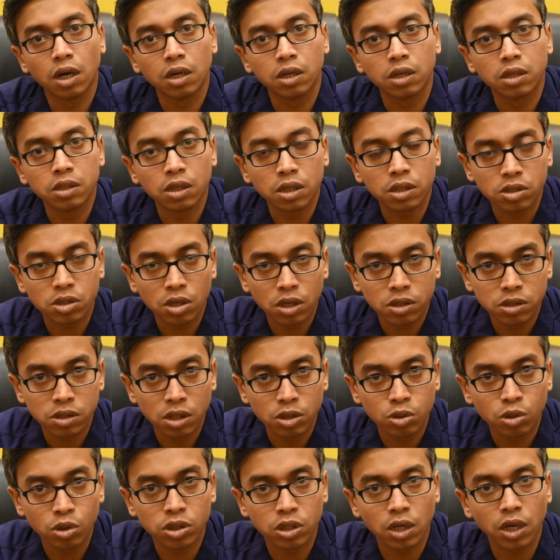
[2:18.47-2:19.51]
disastrous
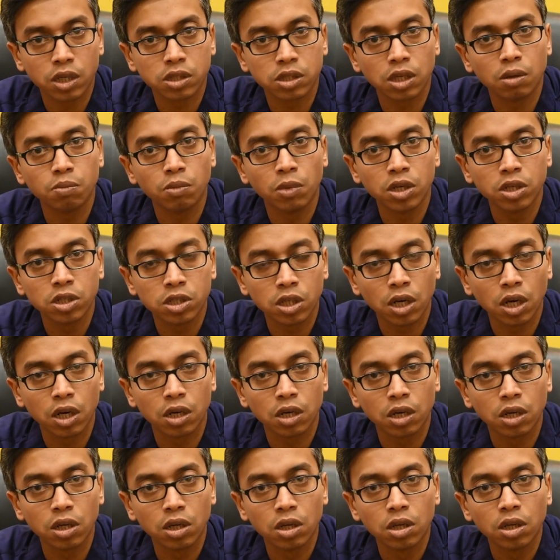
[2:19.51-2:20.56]
situation, as I
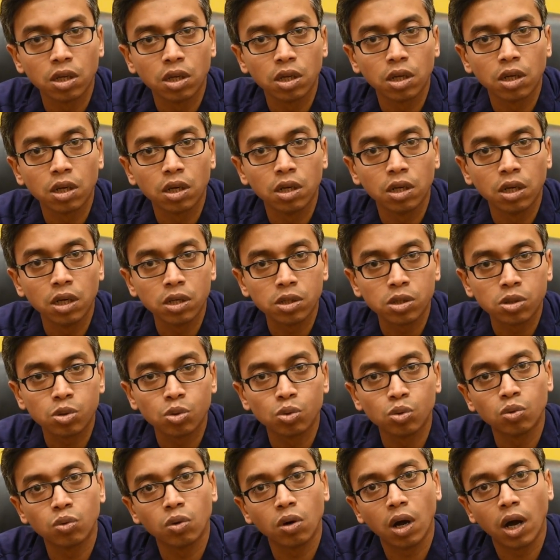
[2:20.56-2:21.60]
mentioned, needs to
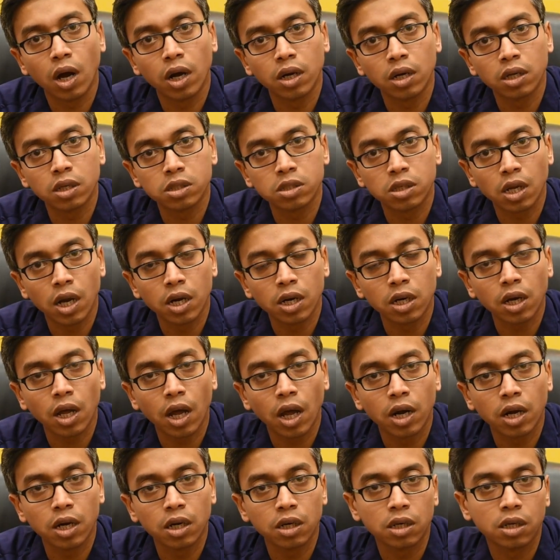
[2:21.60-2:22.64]
understand
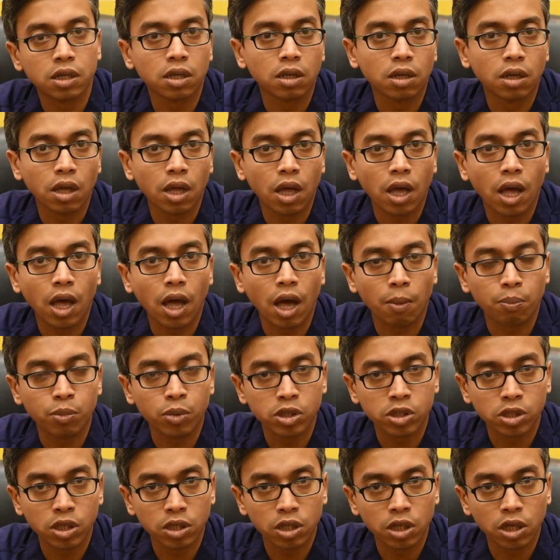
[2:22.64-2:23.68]
and
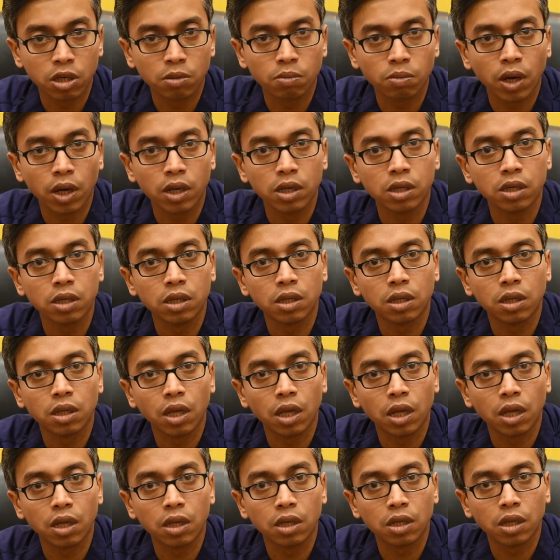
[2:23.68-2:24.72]
appreciated by
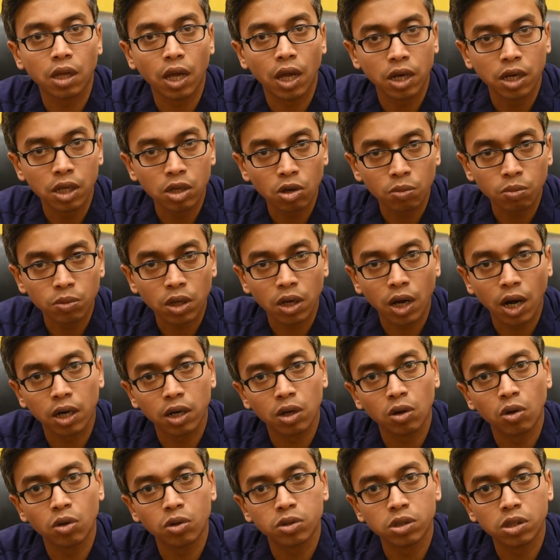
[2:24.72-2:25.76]
any of the
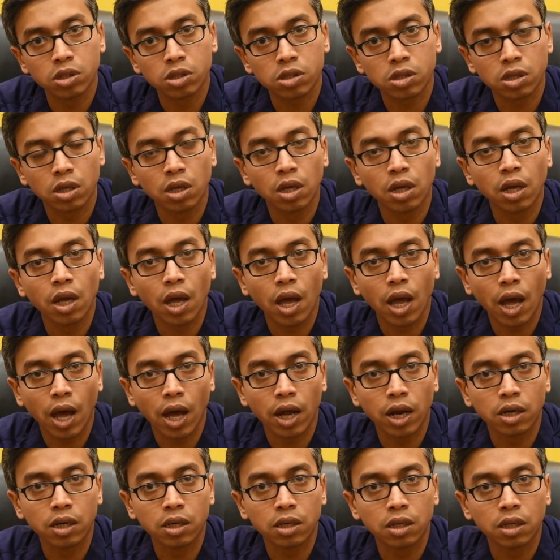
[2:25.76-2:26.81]
cardiologists,
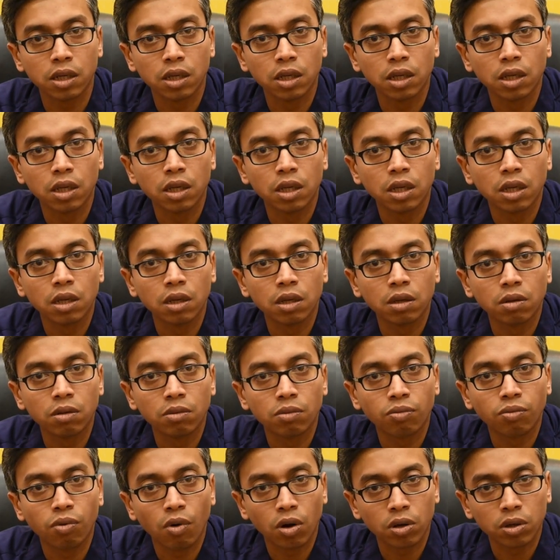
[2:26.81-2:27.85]
and
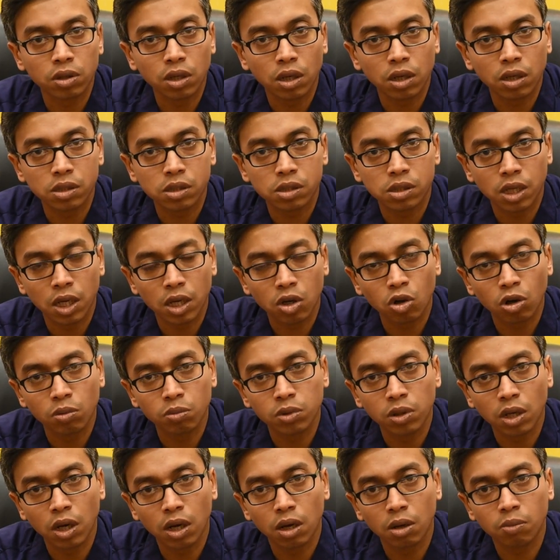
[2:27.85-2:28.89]
for the sake of
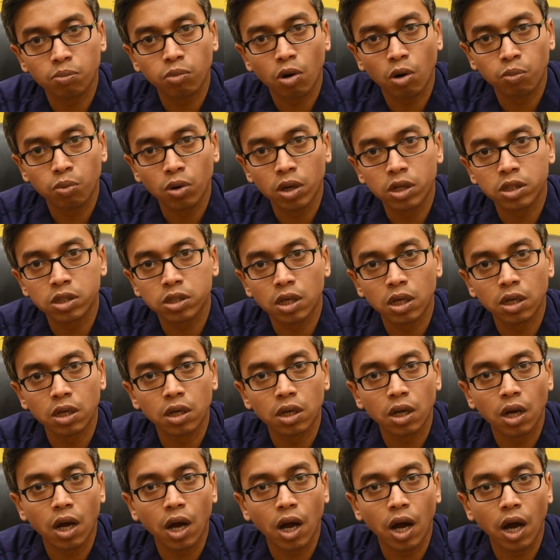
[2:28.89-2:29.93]
the population,
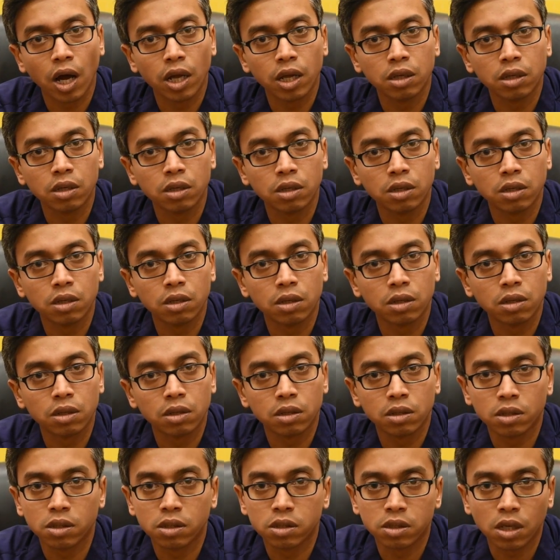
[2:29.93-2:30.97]
I
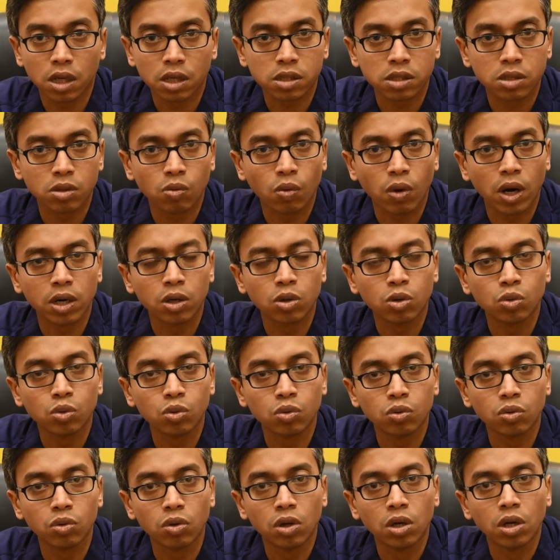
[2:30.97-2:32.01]
just want
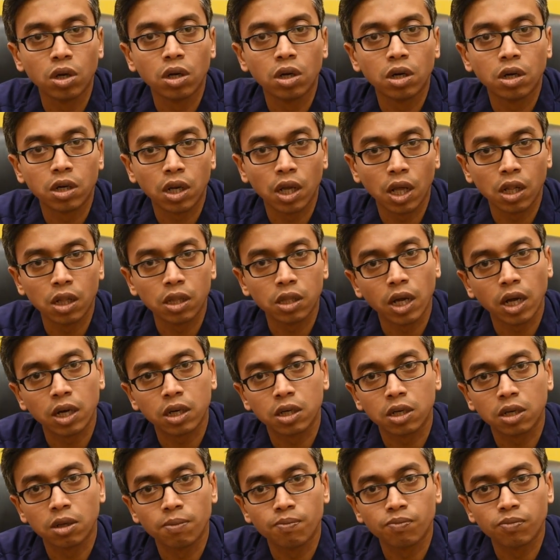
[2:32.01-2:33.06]
to tell
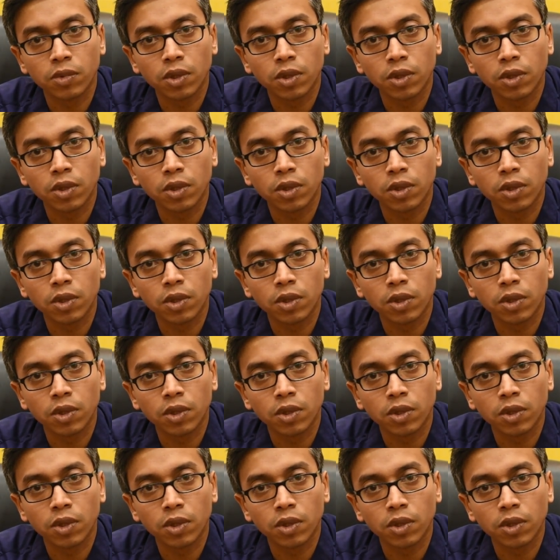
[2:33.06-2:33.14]
that